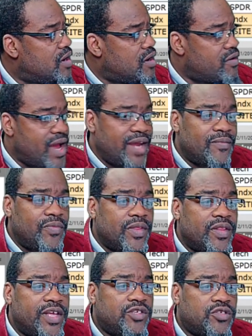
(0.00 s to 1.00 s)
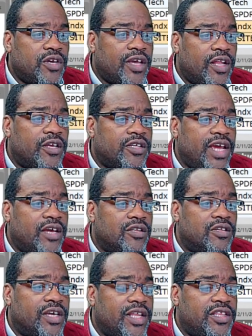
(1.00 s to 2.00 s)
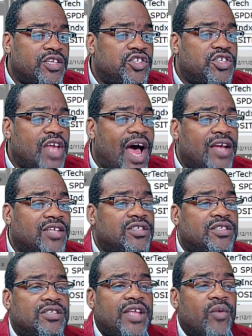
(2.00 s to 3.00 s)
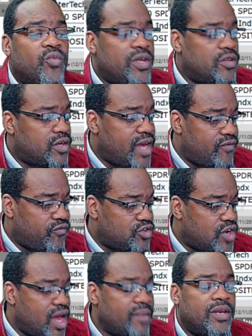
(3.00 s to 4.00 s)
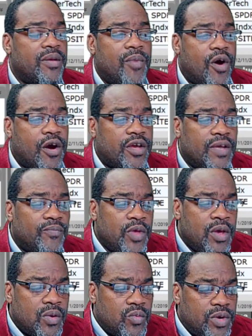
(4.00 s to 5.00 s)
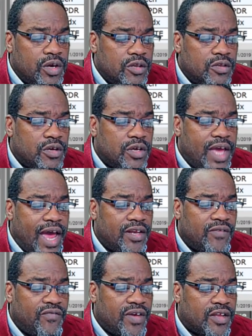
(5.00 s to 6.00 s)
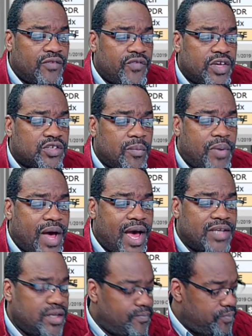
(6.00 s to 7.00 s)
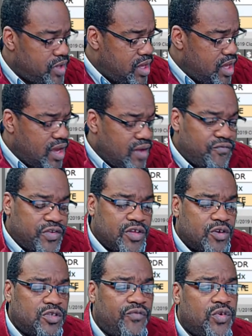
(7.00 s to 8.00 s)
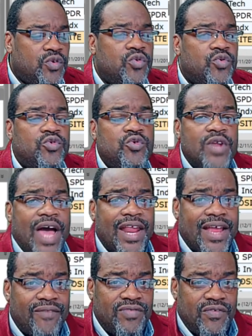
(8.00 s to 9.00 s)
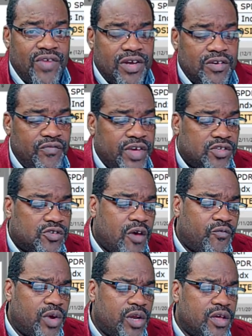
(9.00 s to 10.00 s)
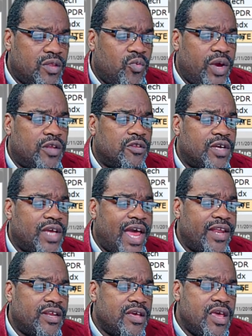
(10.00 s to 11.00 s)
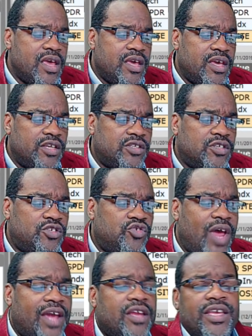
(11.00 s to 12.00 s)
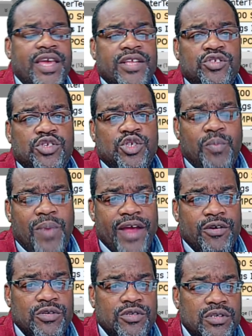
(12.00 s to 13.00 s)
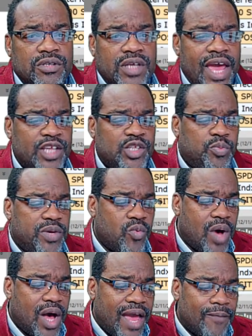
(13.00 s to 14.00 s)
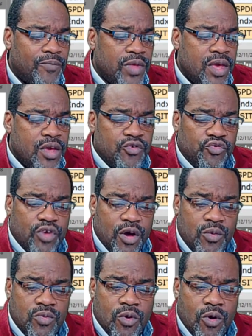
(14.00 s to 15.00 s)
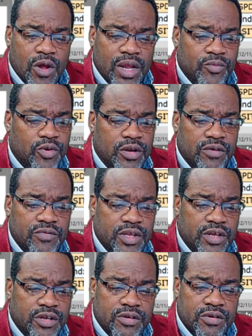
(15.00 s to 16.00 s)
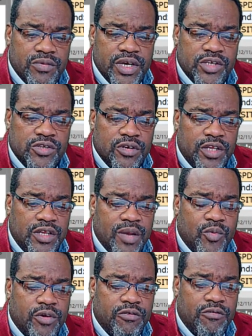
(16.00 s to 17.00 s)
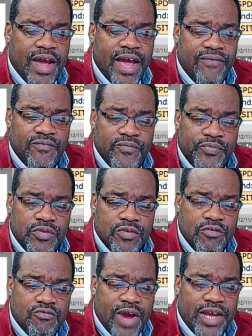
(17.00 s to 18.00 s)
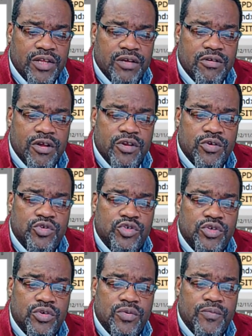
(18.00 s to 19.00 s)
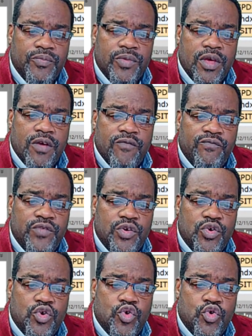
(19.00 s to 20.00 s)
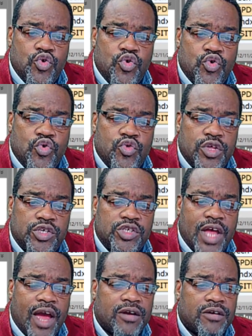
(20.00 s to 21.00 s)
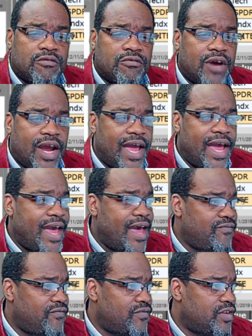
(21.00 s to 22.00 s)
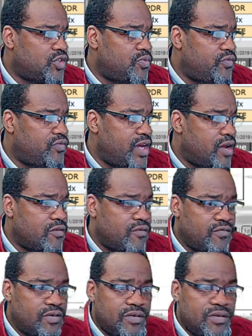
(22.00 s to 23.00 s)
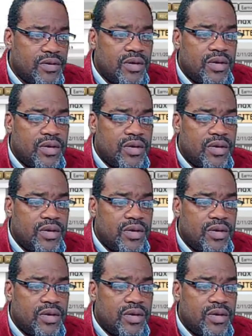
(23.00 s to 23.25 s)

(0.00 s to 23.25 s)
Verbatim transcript: All right, let's take a look at the stocks that we look at for timing the market. We're going to look at the VectorVest Composite. And for those of you who do not have the VectorVest software, another way to look at it is to track it against the SPYDERS, the SPY. So all I'm going to really do is look at them on a graph. Right-click on those two, view the stock graph. Let's move that over.